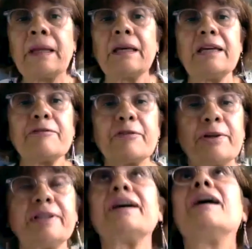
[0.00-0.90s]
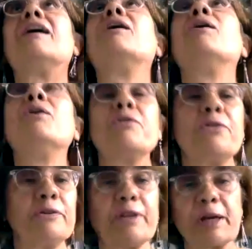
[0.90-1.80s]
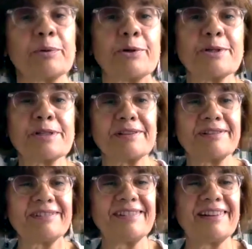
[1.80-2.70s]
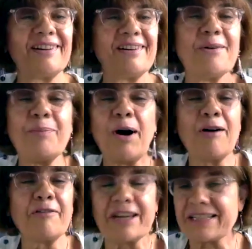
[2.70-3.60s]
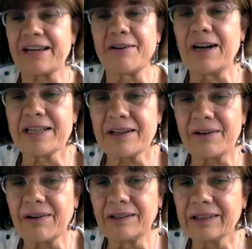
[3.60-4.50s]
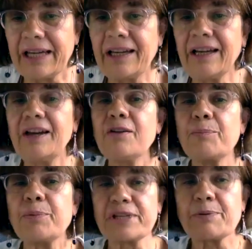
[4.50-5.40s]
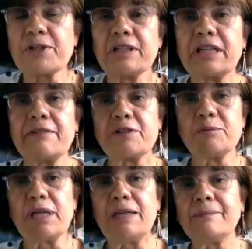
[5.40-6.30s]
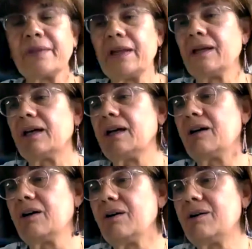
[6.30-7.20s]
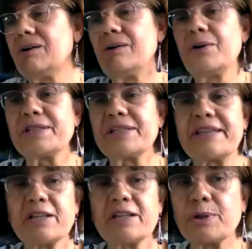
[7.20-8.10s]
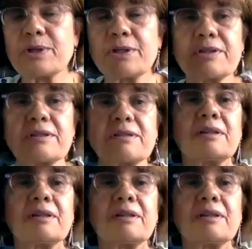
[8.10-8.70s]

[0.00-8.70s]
even the neighbors above, etc., etc. Okay, perception gives me a sensuous